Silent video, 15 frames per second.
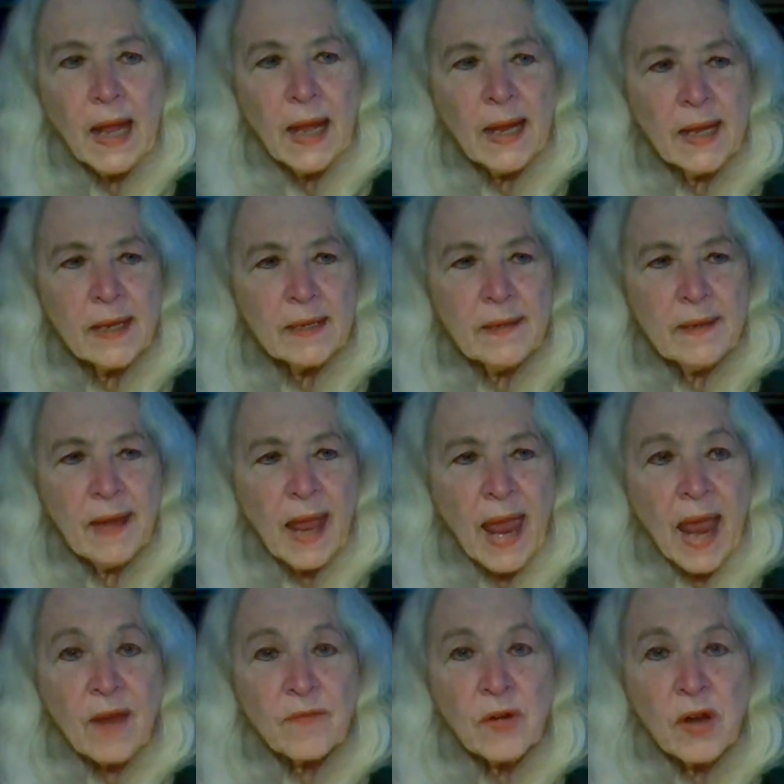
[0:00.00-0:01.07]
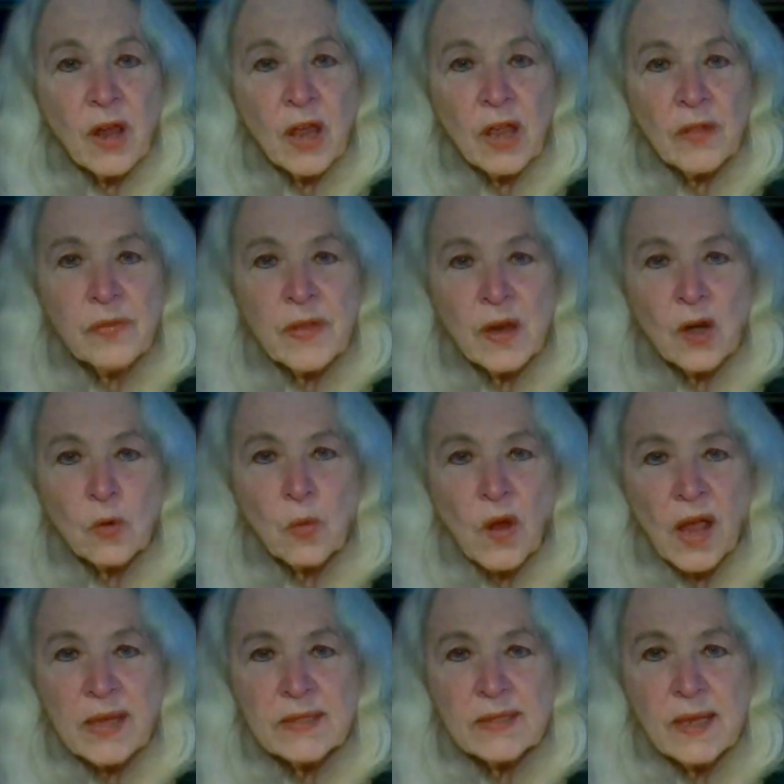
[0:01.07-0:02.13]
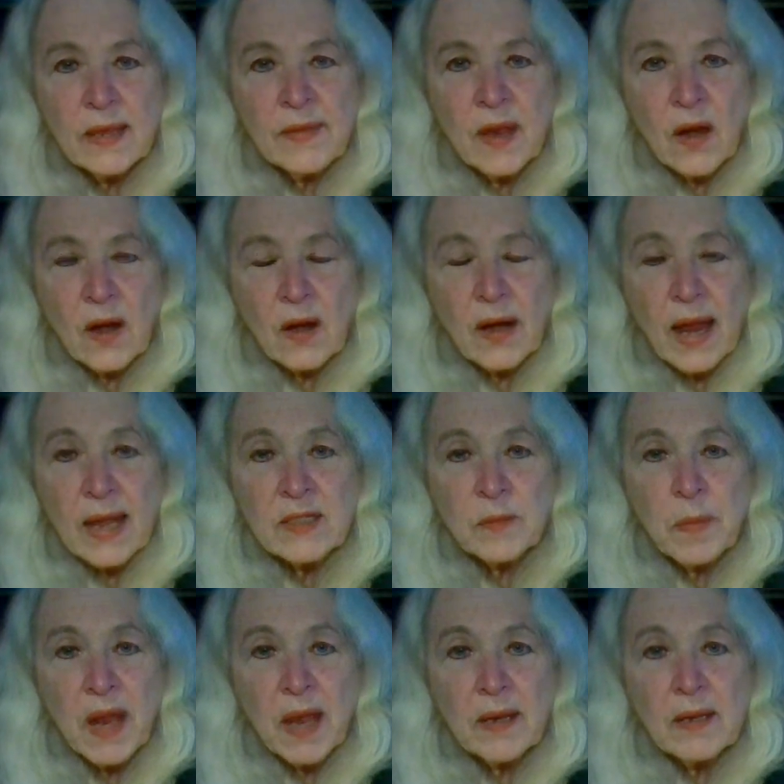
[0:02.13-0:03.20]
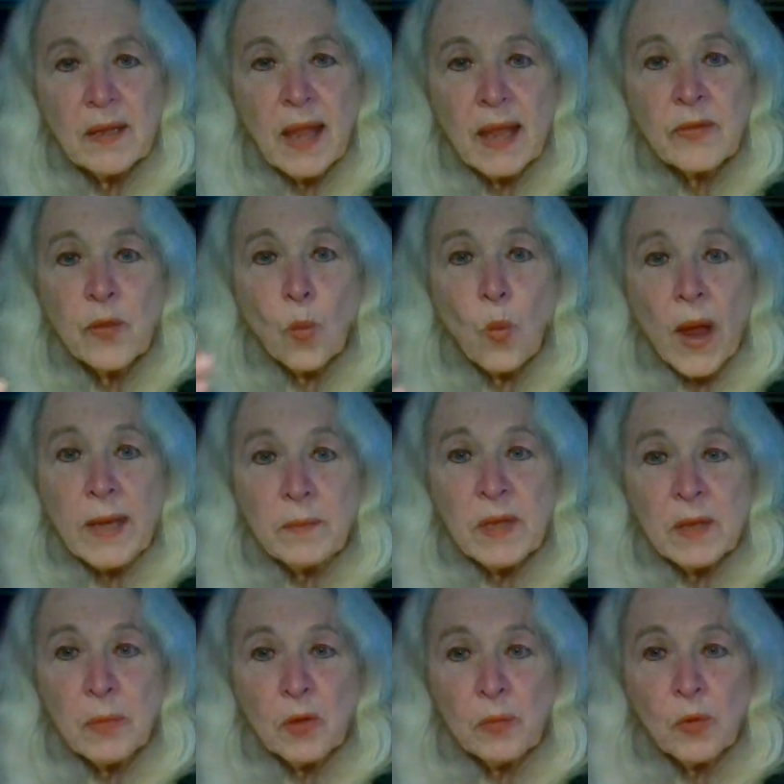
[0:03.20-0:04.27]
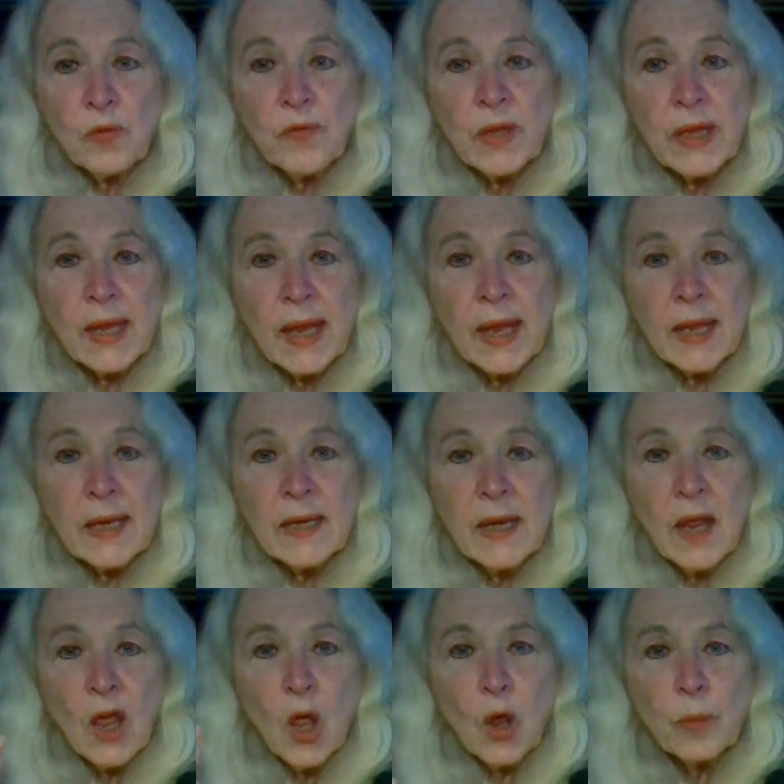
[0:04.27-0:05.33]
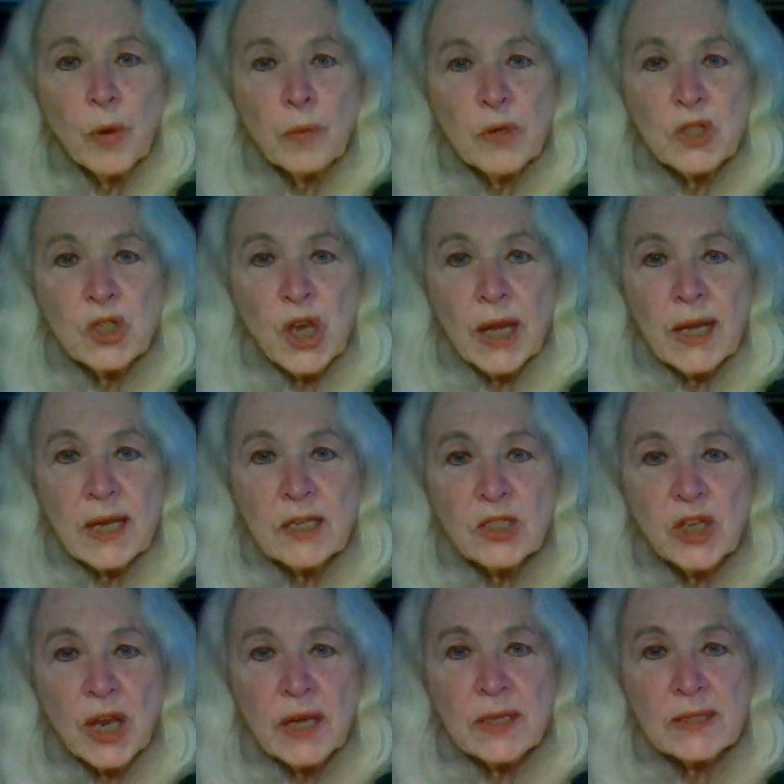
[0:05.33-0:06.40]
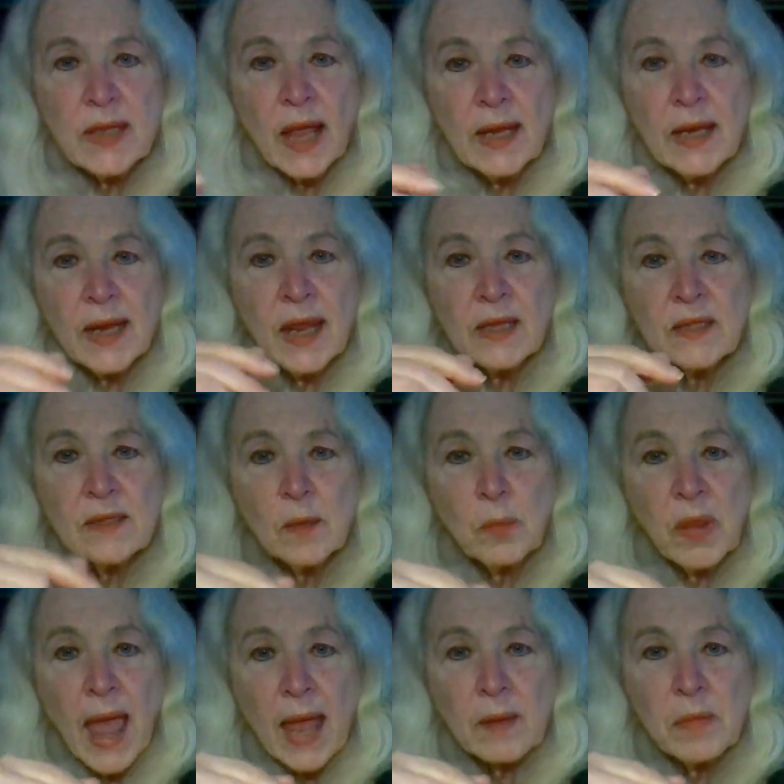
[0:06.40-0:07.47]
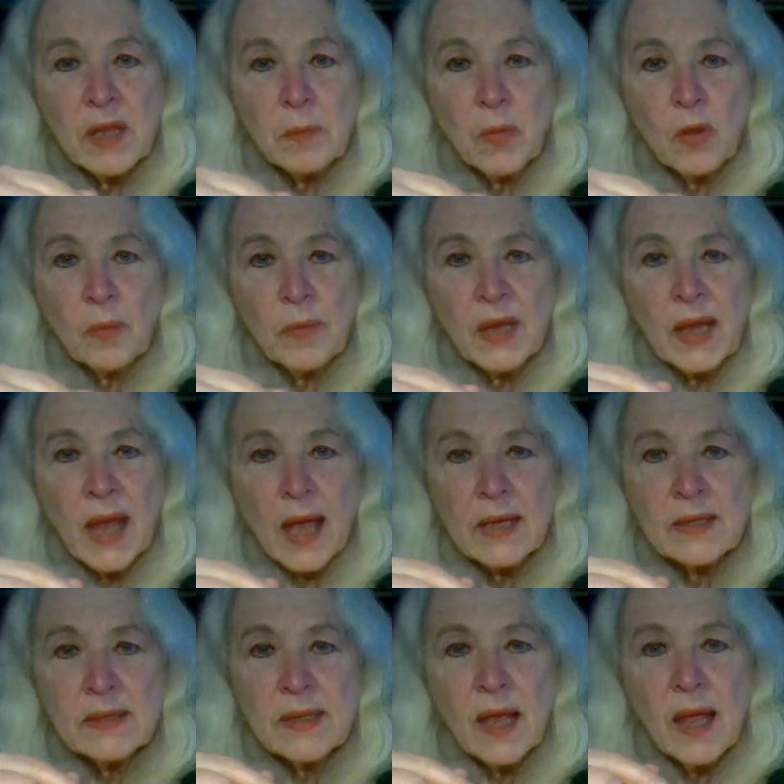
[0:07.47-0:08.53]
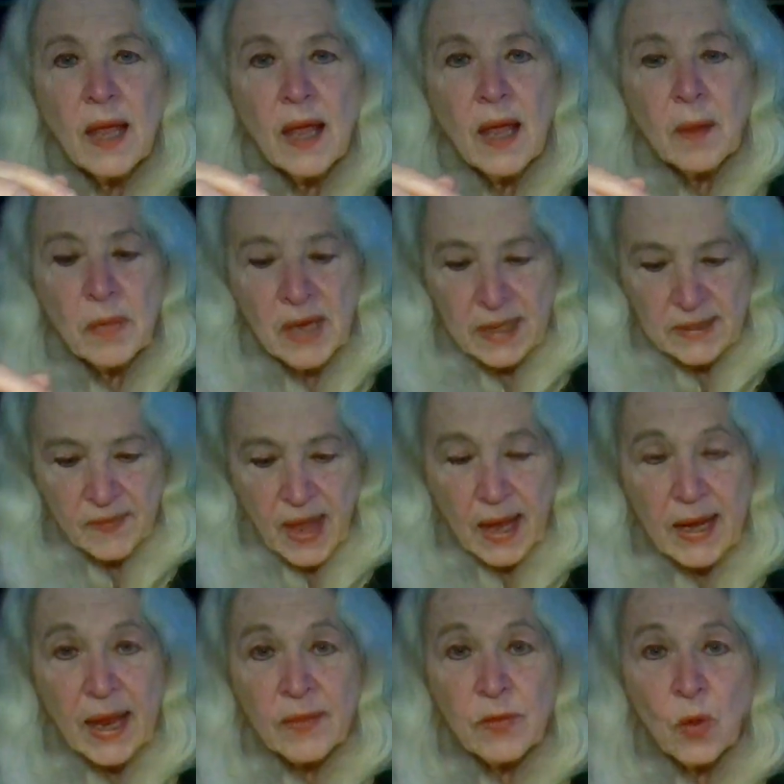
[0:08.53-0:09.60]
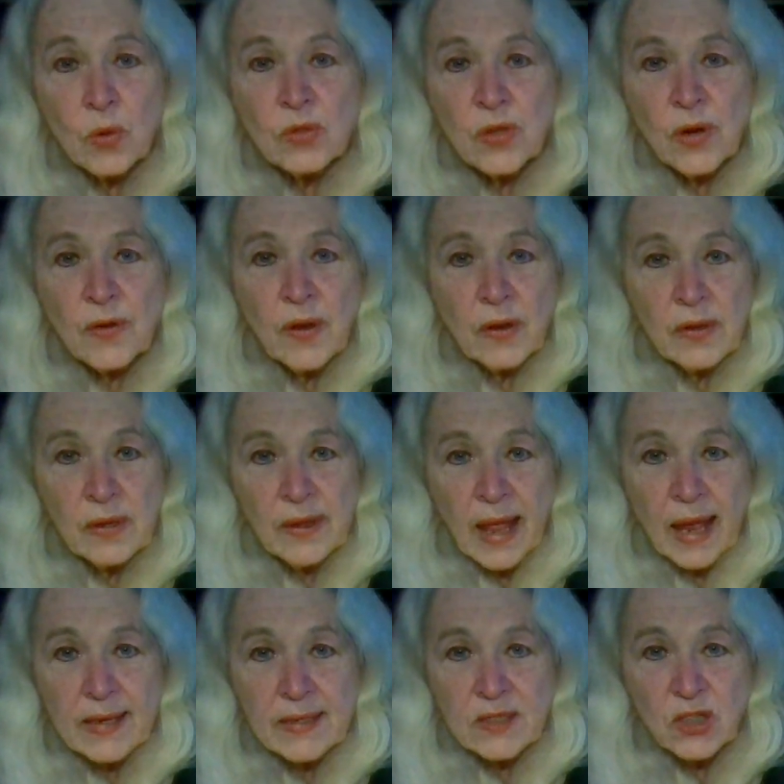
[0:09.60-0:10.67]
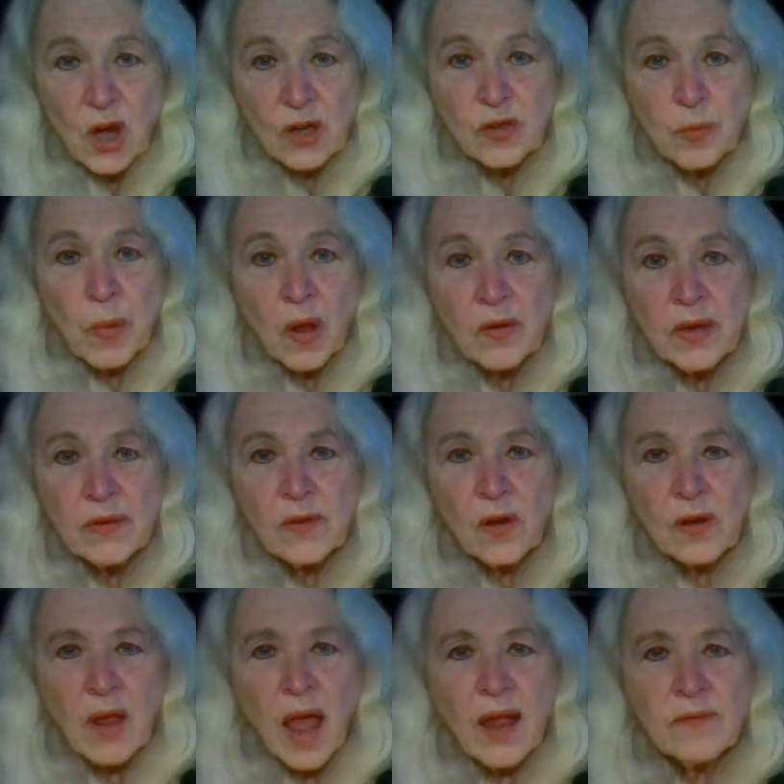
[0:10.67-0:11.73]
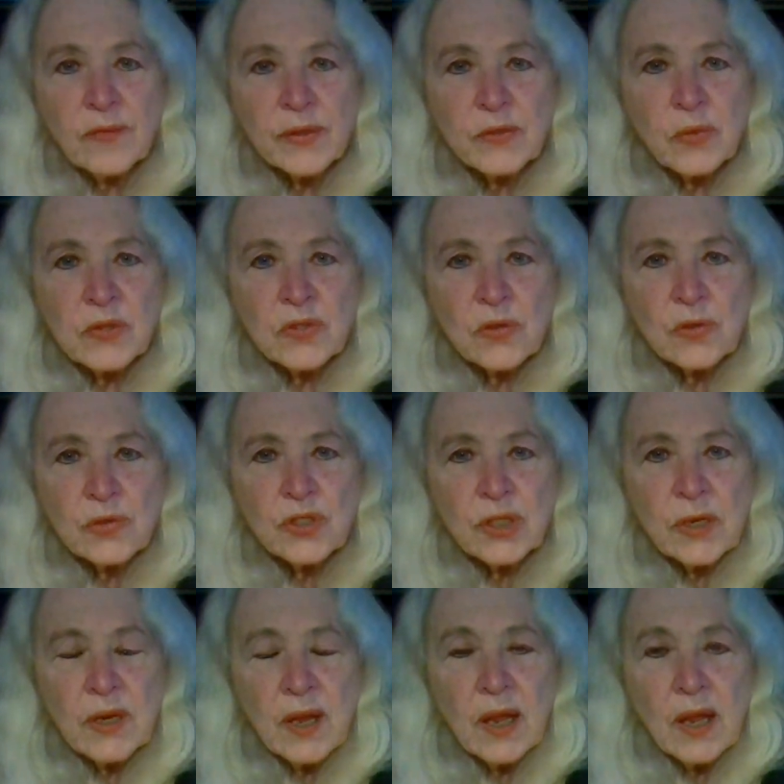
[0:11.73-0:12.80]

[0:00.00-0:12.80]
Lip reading: in Africa, there has been like the white people moving in, perpetrating a genocide against the black people because of that, and that is talked about in our conflict resolution